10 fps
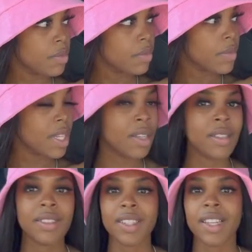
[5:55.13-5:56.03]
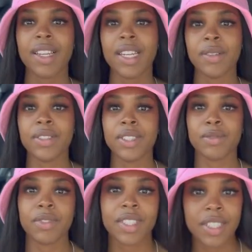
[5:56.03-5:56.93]
That lady was just
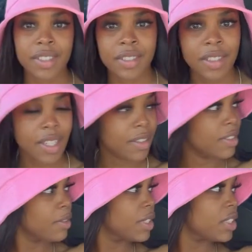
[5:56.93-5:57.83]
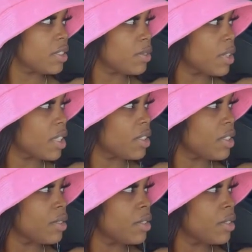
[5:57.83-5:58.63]
running. I don't know what she was running to.